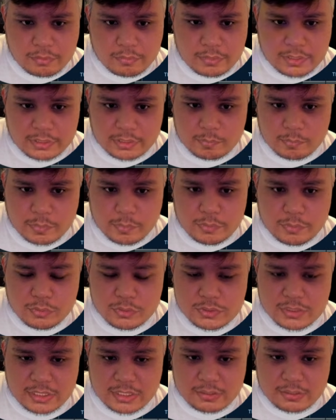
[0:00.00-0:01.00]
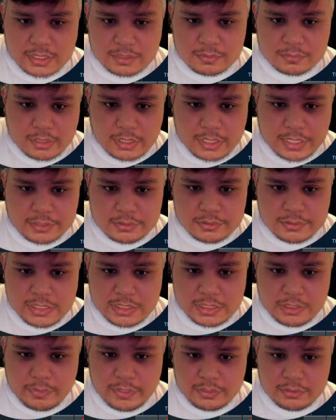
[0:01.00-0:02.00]
Right, I'm going to check that. And
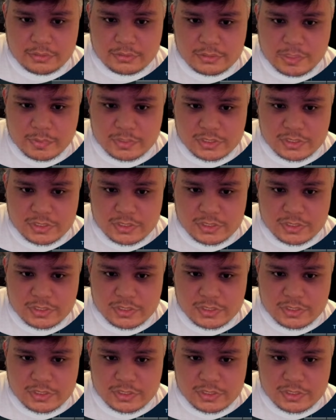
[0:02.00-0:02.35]
generate Steam